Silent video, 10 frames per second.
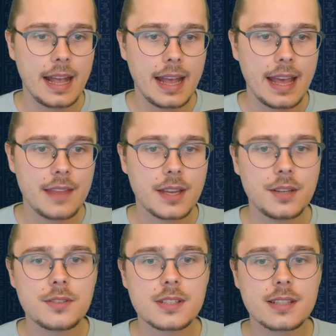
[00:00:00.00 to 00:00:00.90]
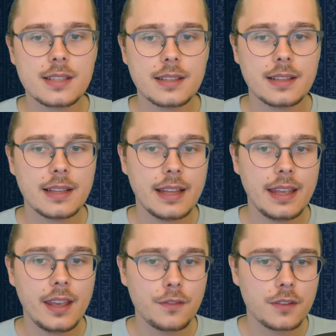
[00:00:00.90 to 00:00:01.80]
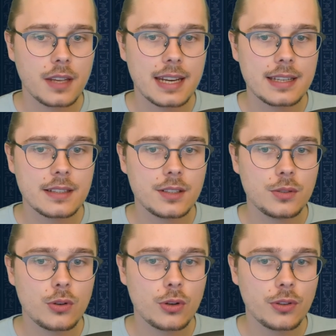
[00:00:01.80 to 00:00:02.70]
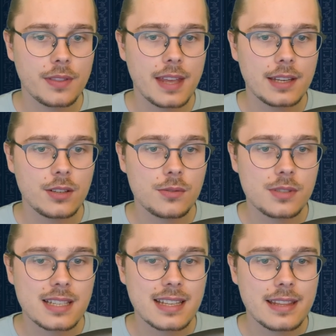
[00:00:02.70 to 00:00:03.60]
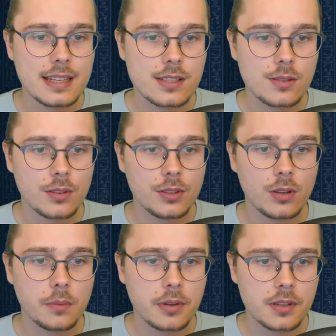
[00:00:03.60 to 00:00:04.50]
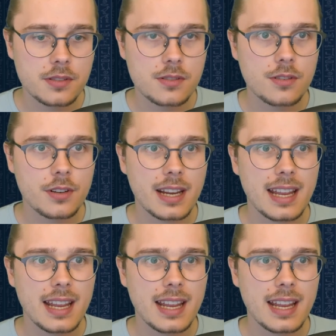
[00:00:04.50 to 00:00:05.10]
And then use, if you get it, you could then use this on your opponent's turn,